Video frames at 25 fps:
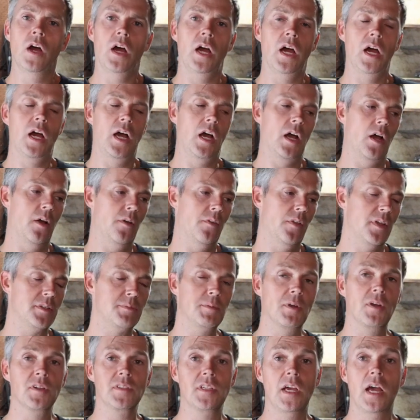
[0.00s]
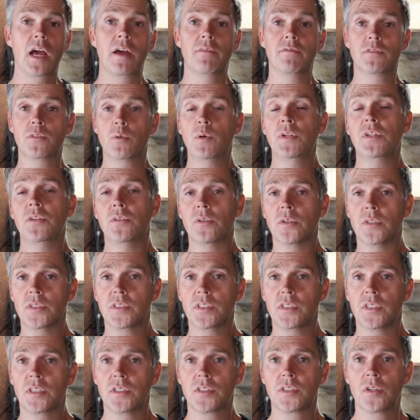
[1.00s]
That's because I have twin
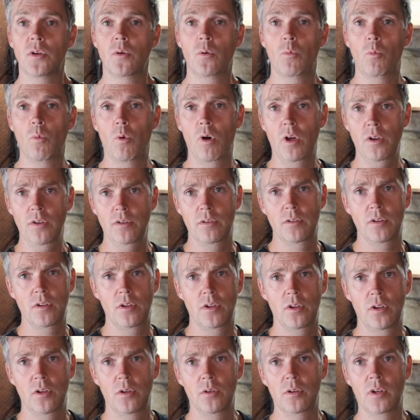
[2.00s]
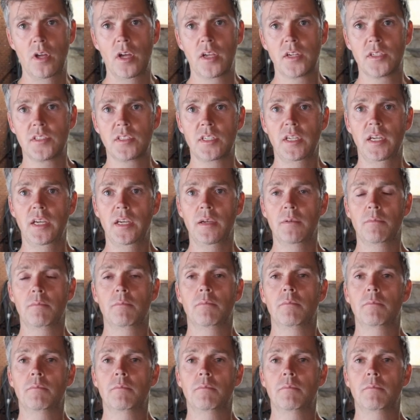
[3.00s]
daughters, one who likes to hit